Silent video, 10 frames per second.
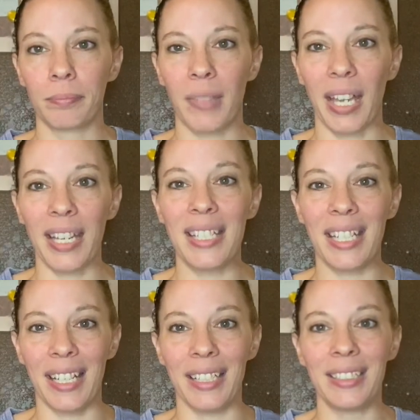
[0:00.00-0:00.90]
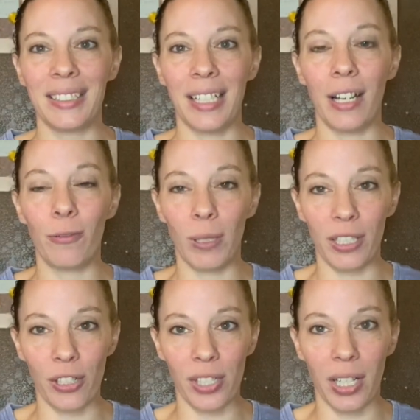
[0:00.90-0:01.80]
idea of what they're
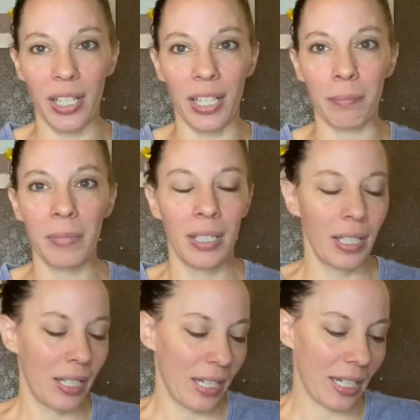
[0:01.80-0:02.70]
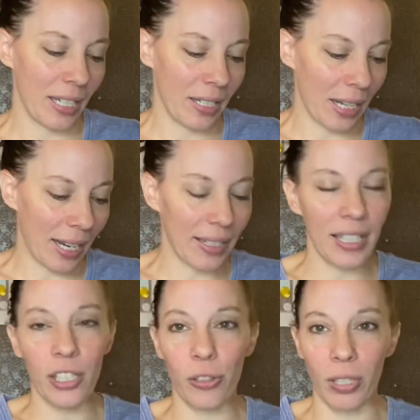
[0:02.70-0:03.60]
studying. And I think
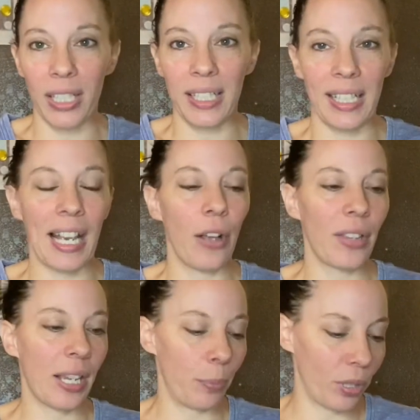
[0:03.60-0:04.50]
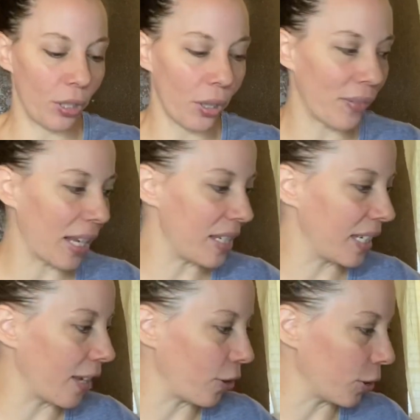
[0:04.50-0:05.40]
it's really neat how they put all of that
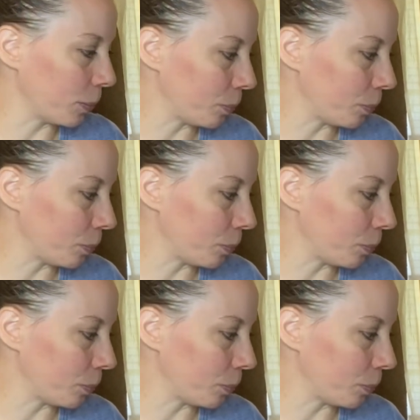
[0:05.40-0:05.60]
together.